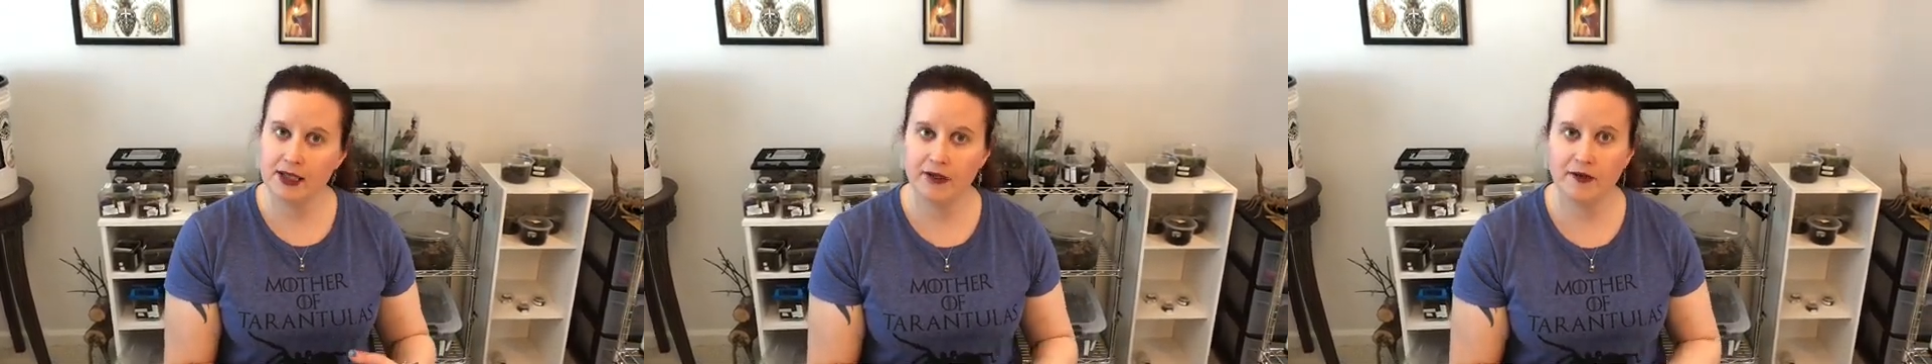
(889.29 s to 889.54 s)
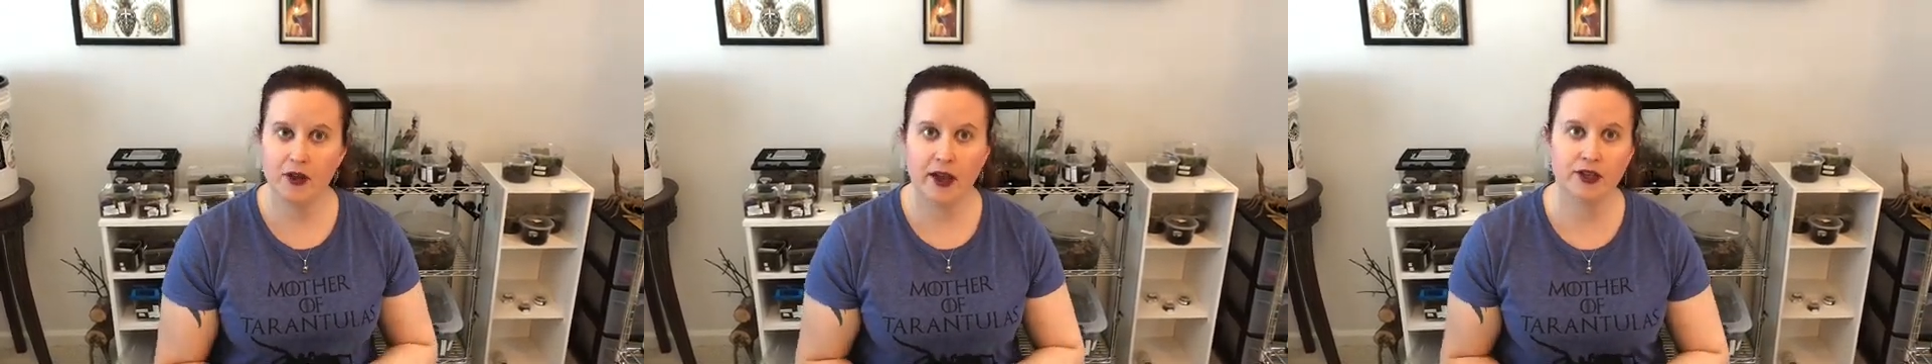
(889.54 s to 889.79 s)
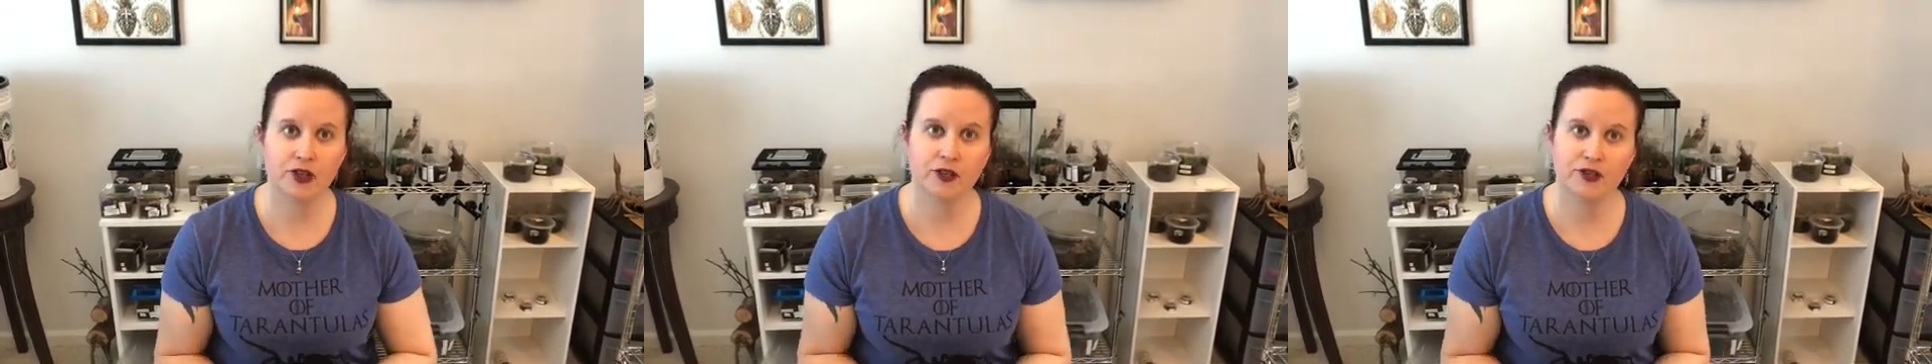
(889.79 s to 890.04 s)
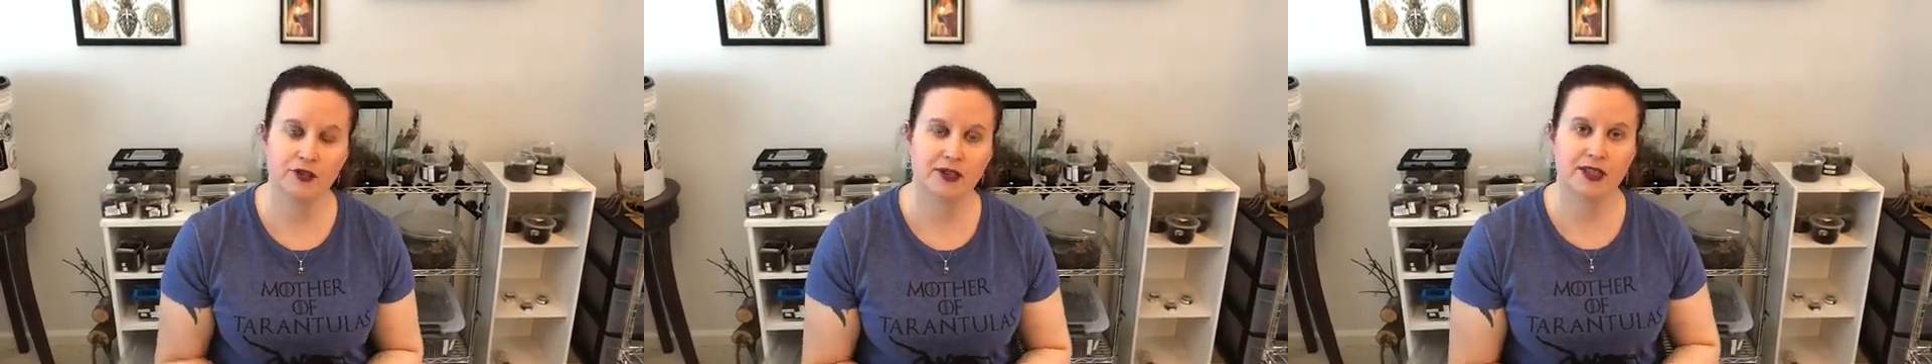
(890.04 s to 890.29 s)
if you guys are
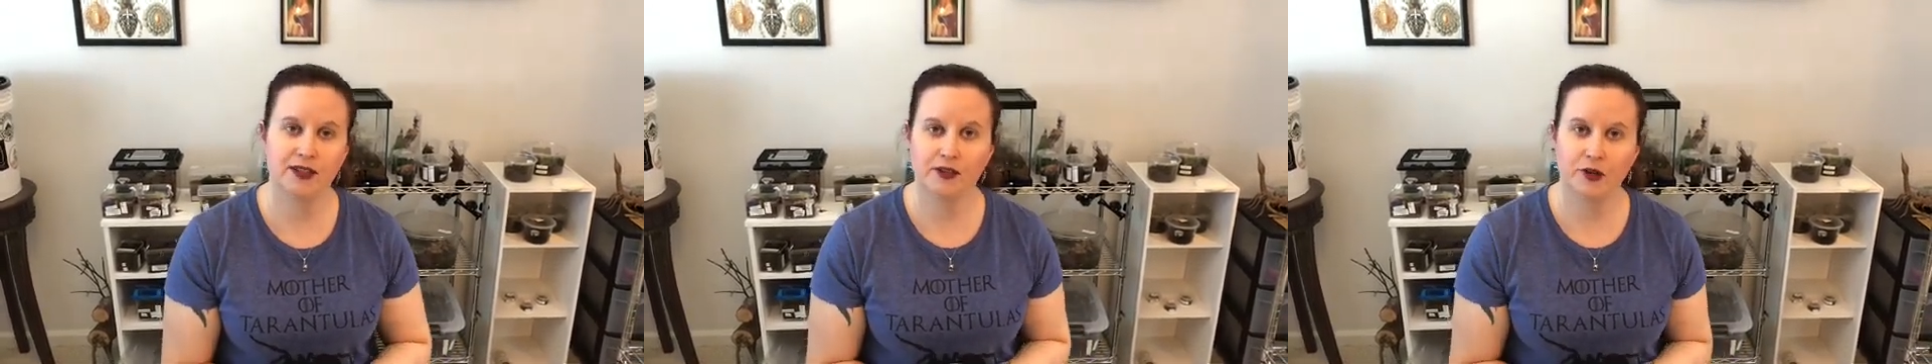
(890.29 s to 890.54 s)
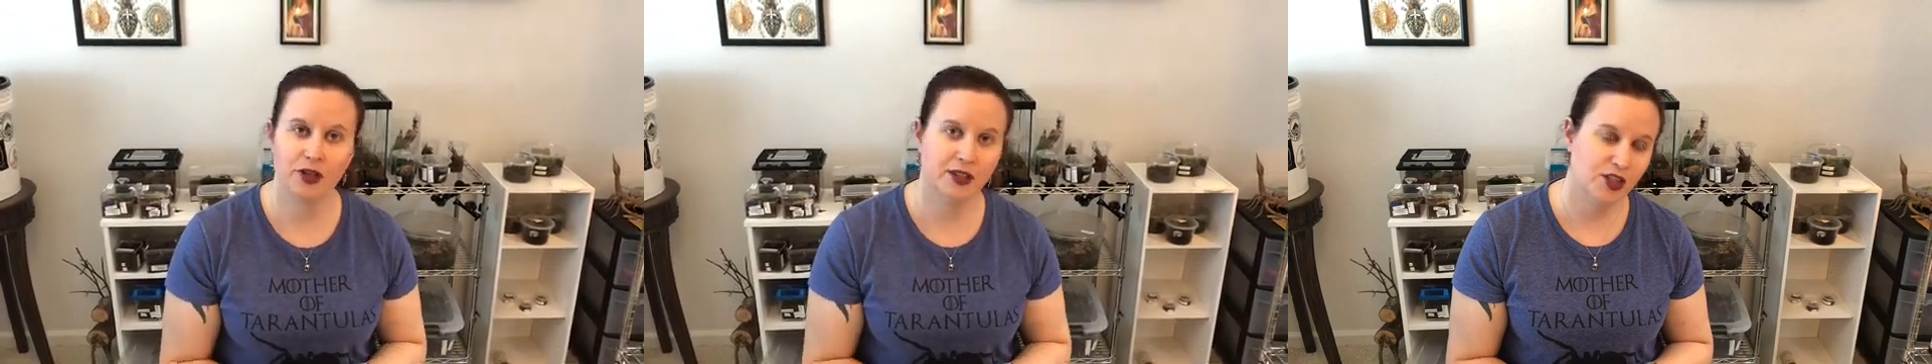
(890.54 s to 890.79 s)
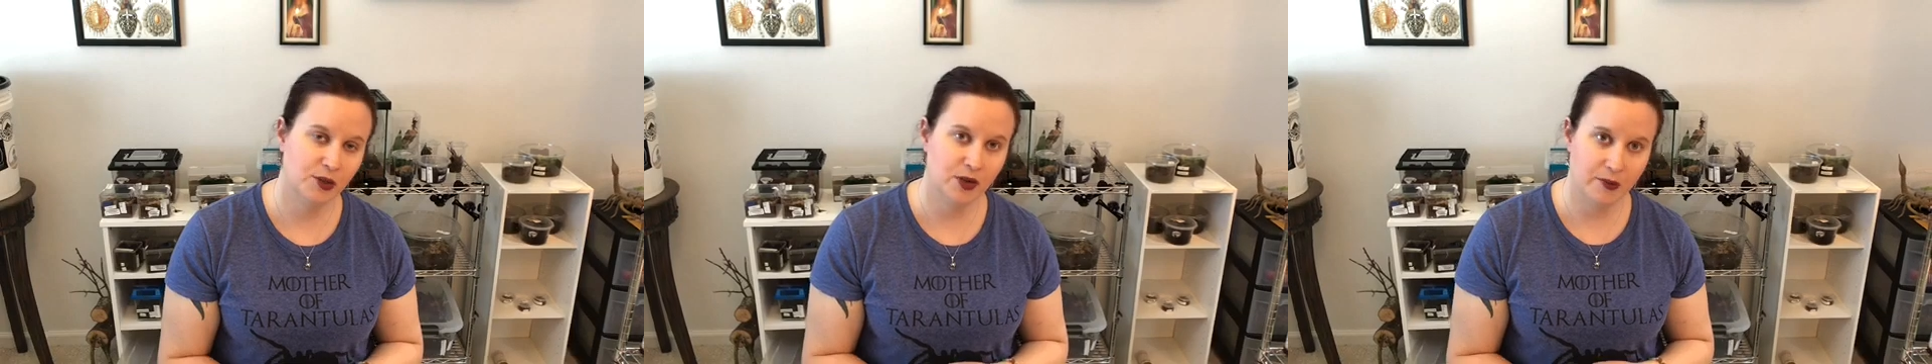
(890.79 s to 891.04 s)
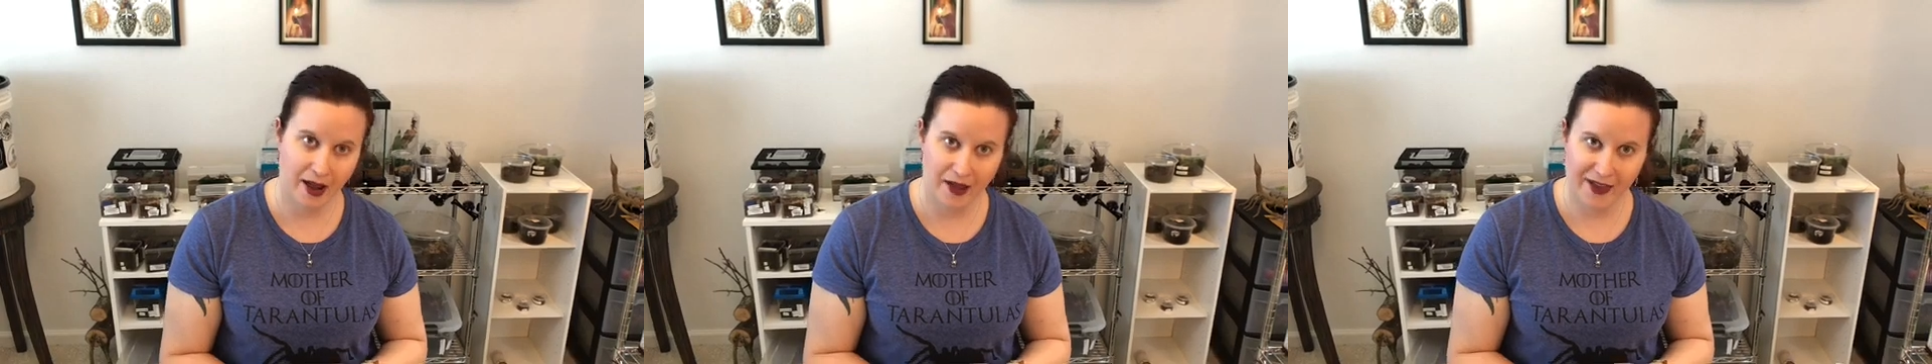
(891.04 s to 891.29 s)
interested in learning a little bit
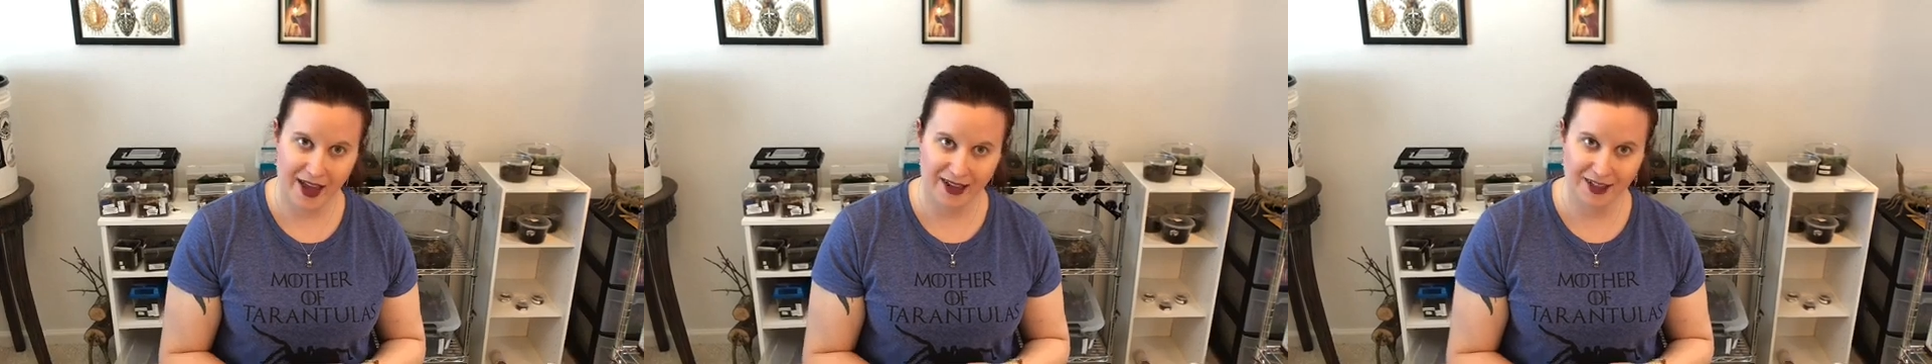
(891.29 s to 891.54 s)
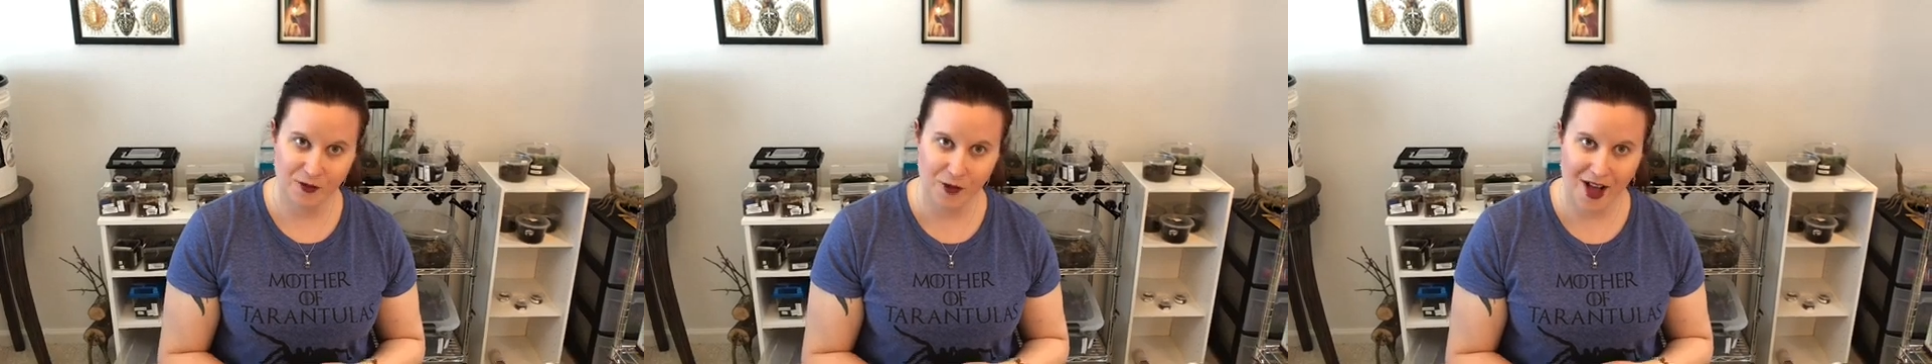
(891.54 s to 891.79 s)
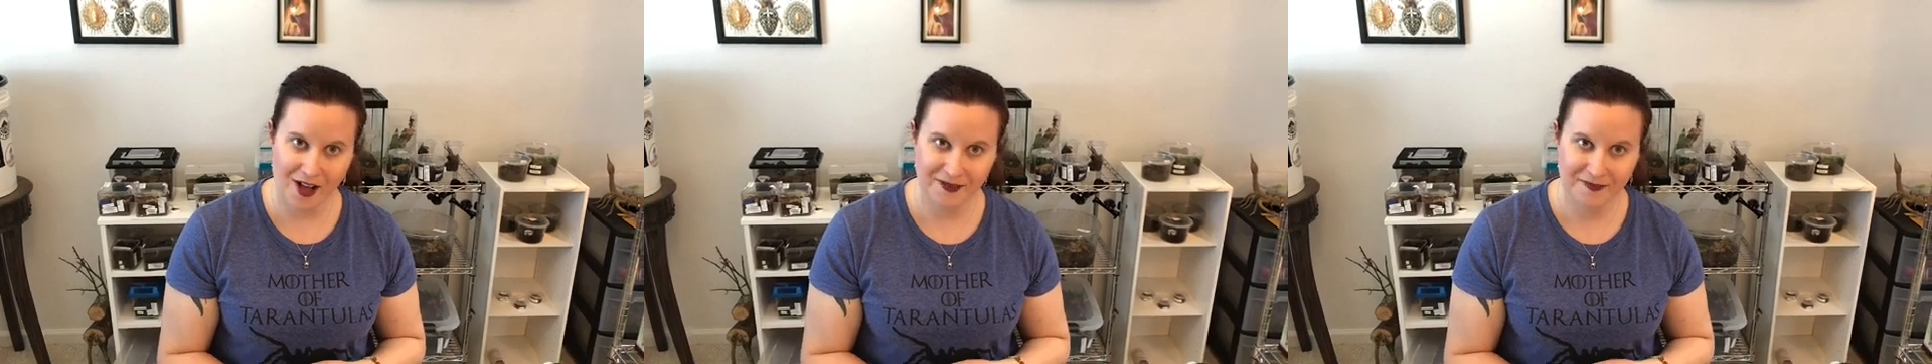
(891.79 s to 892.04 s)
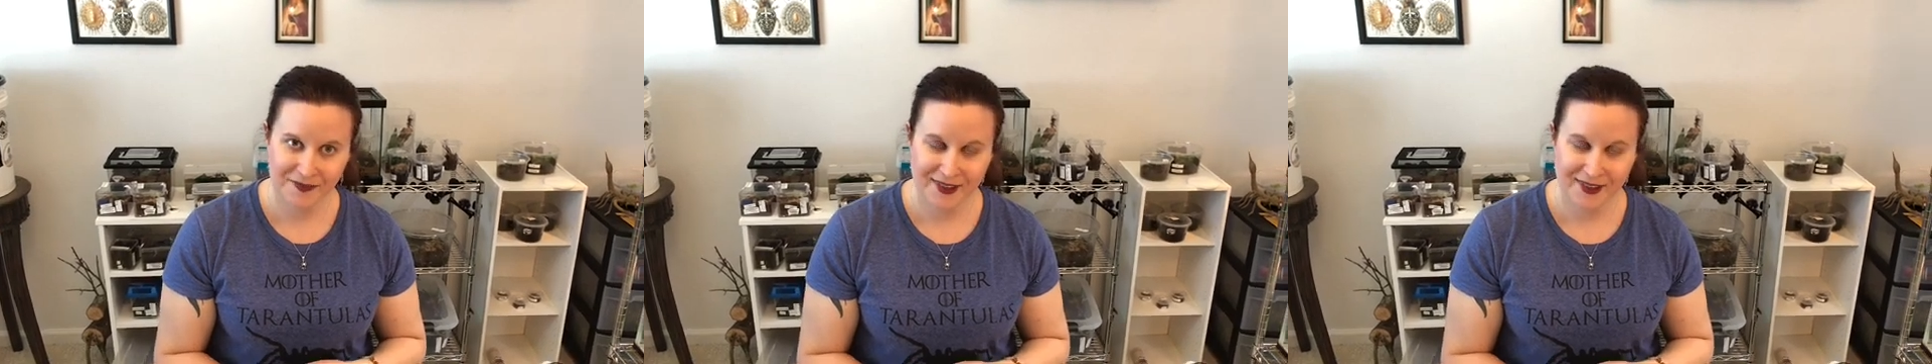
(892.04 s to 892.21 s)
about that as well.